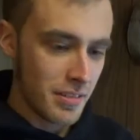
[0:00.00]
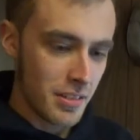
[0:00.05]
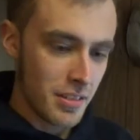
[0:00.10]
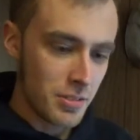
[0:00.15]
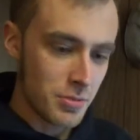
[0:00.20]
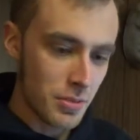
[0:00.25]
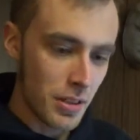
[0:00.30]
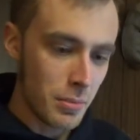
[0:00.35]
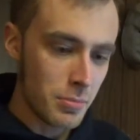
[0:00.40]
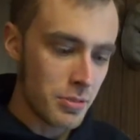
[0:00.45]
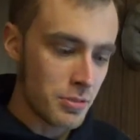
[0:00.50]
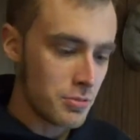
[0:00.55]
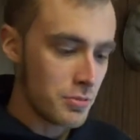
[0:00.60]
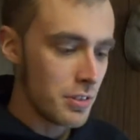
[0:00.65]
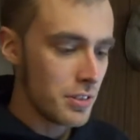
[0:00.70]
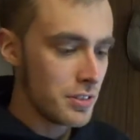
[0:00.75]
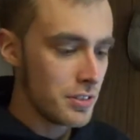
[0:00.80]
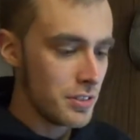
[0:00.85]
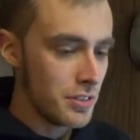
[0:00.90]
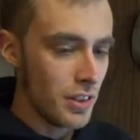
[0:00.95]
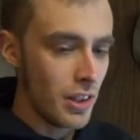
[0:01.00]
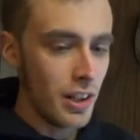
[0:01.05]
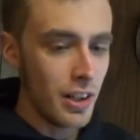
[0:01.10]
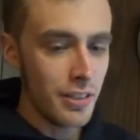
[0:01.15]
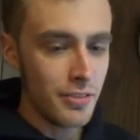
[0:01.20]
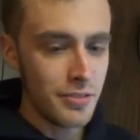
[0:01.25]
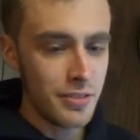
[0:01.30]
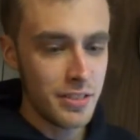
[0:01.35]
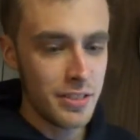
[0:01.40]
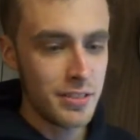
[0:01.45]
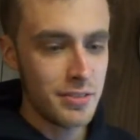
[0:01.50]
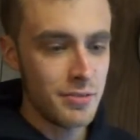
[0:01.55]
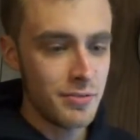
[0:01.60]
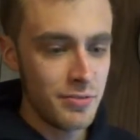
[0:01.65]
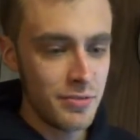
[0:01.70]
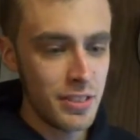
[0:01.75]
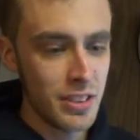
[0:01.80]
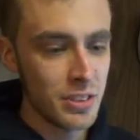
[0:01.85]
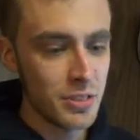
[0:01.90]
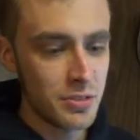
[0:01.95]
This rubber is really soft. It
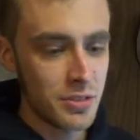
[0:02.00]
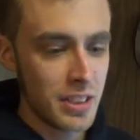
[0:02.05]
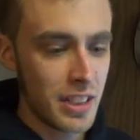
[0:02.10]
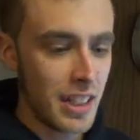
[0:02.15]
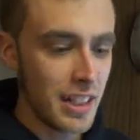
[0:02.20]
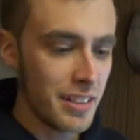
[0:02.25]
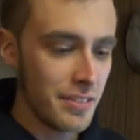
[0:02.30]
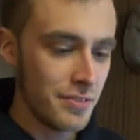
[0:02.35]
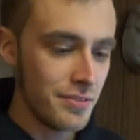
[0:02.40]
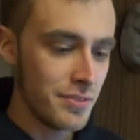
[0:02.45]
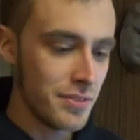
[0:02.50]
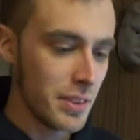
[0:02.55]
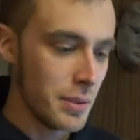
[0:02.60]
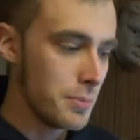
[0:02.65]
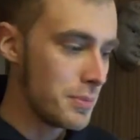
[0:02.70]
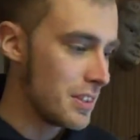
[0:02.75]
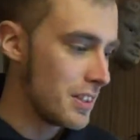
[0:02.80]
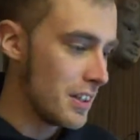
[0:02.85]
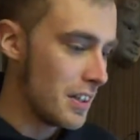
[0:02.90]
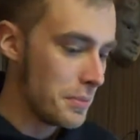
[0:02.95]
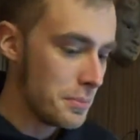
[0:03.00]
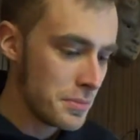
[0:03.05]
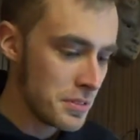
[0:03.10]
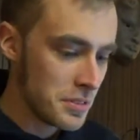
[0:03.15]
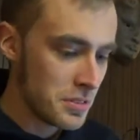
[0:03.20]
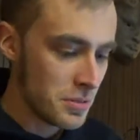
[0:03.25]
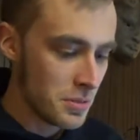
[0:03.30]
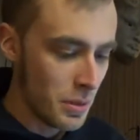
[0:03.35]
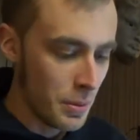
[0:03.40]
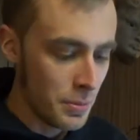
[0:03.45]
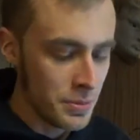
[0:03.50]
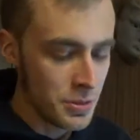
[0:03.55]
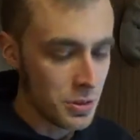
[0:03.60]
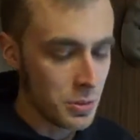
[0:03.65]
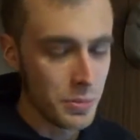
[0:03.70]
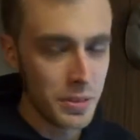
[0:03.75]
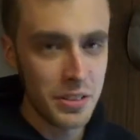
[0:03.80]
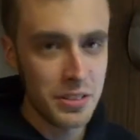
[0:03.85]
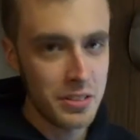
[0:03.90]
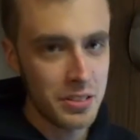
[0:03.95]
feels kind of flimsy. I'm, I'm
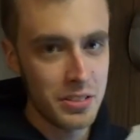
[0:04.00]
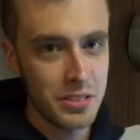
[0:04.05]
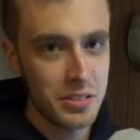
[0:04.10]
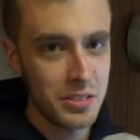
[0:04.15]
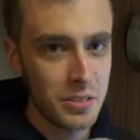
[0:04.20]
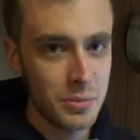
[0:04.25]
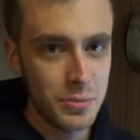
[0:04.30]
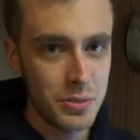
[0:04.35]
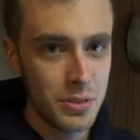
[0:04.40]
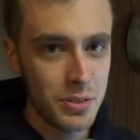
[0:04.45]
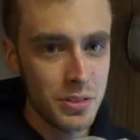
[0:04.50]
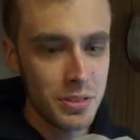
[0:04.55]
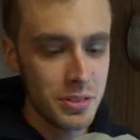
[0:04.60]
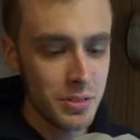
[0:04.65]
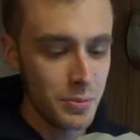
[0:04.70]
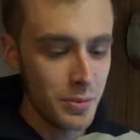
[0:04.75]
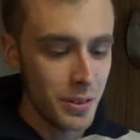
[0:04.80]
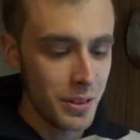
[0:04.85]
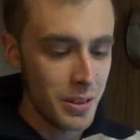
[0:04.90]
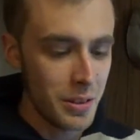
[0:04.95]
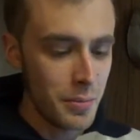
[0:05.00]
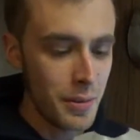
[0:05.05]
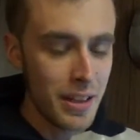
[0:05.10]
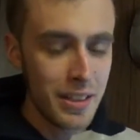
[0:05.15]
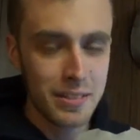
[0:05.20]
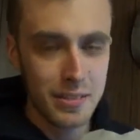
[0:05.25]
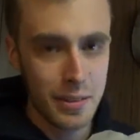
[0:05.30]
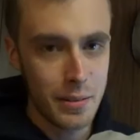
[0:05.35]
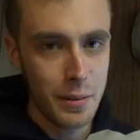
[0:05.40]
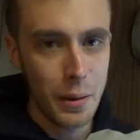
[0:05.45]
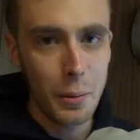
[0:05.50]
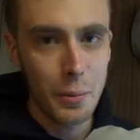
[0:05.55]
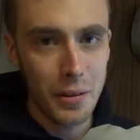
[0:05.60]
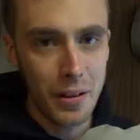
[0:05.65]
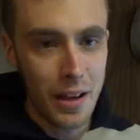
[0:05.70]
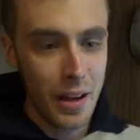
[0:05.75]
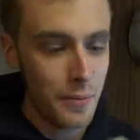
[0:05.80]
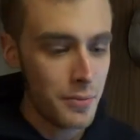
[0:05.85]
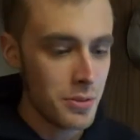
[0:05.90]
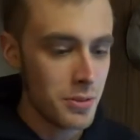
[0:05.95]
assuming this is some sort of civilian mask. I would
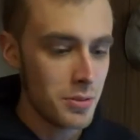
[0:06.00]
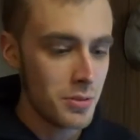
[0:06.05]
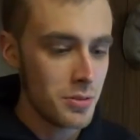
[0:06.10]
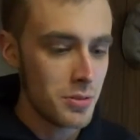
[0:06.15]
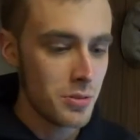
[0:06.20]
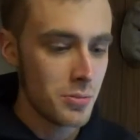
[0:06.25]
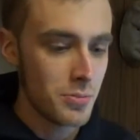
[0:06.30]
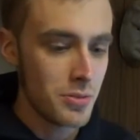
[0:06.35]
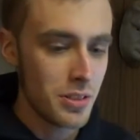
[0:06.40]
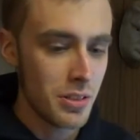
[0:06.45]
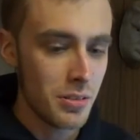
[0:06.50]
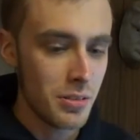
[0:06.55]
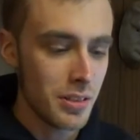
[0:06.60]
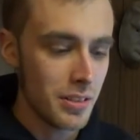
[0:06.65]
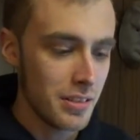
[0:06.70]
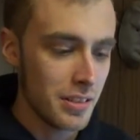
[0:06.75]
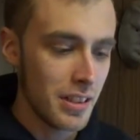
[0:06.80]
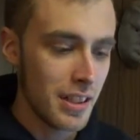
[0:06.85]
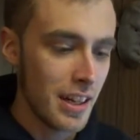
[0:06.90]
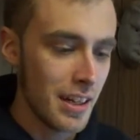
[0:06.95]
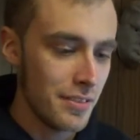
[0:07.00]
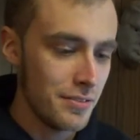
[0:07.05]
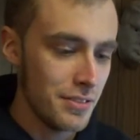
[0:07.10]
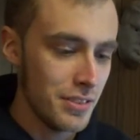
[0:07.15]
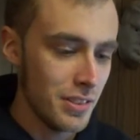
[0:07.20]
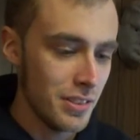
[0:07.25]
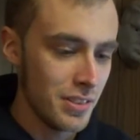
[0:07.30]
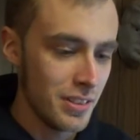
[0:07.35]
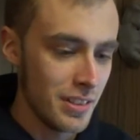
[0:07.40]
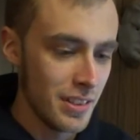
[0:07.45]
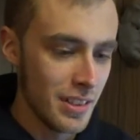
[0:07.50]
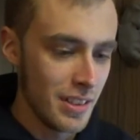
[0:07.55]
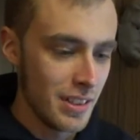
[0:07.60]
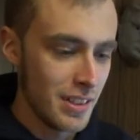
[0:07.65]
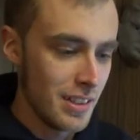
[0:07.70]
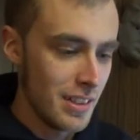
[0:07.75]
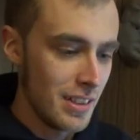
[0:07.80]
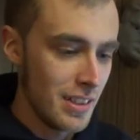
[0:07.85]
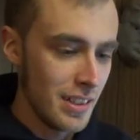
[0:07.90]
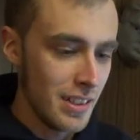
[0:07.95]
have to assume so because it kind of feels
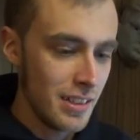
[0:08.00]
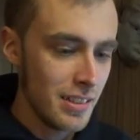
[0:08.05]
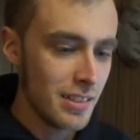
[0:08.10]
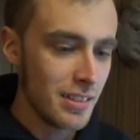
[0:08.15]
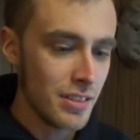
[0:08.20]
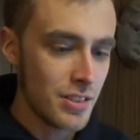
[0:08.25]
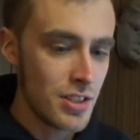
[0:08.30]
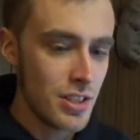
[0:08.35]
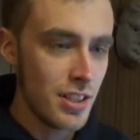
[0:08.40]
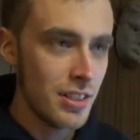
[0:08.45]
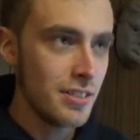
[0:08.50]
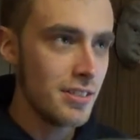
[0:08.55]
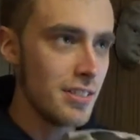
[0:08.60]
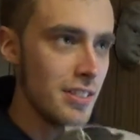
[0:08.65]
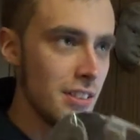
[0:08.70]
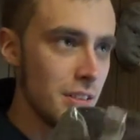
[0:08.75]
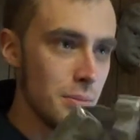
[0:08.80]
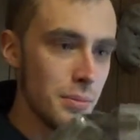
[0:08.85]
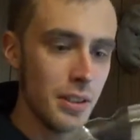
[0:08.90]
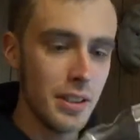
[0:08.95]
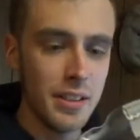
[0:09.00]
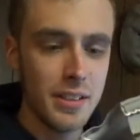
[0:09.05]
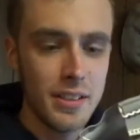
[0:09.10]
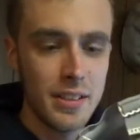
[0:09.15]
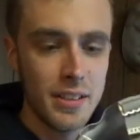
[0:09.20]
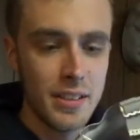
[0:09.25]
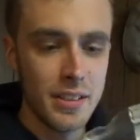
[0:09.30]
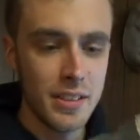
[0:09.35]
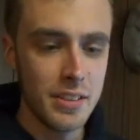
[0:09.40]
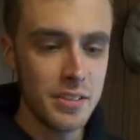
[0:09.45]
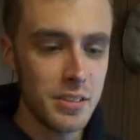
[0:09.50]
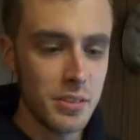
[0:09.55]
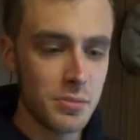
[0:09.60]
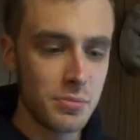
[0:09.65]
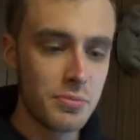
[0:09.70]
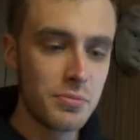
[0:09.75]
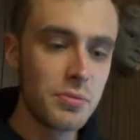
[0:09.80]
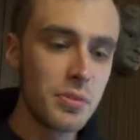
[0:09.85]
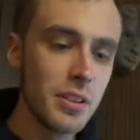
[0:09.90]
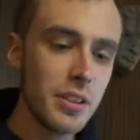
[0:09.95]
a little chintzy. But this
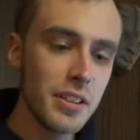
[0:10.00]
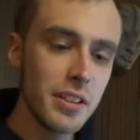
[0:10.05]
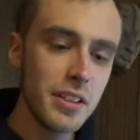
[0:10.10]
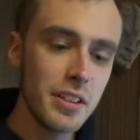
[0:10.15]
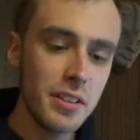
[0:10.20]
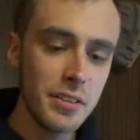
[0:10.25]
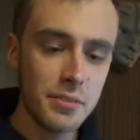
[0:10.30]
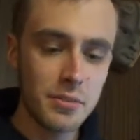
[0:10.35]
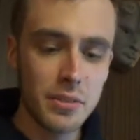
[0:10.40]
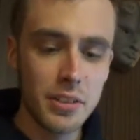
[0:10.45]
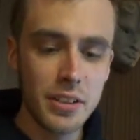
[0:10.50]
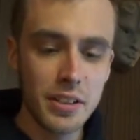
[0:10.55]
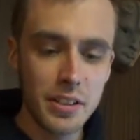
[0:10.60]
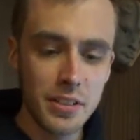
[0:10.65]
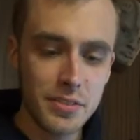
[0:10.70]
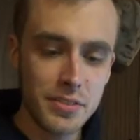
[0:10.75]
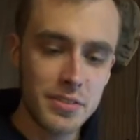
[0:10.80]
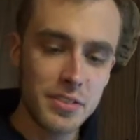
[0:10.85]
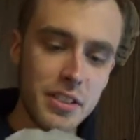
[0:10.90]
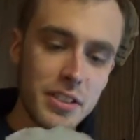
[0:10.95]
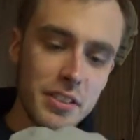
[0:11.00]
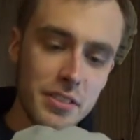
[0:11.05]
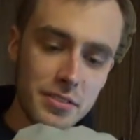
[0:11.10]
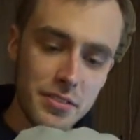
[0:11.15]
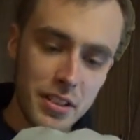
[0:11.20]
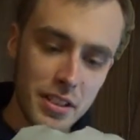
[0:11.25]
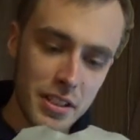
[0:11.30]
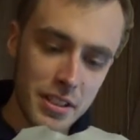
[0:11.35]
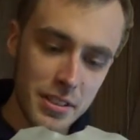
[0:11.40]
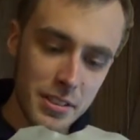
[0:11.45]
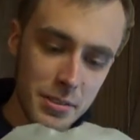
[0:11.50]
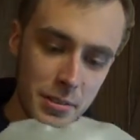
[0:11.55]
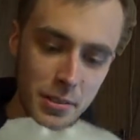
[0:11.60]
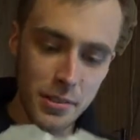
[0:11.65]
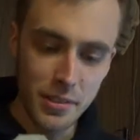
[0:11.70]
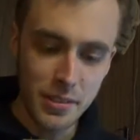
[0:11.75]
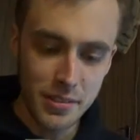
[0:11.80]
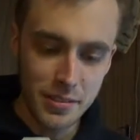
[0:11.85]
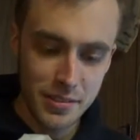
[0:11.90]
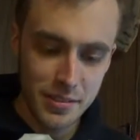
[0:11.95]
is really, really, really freaking
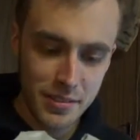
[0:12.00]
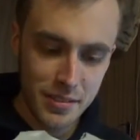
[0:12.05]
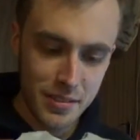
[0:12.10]
cool.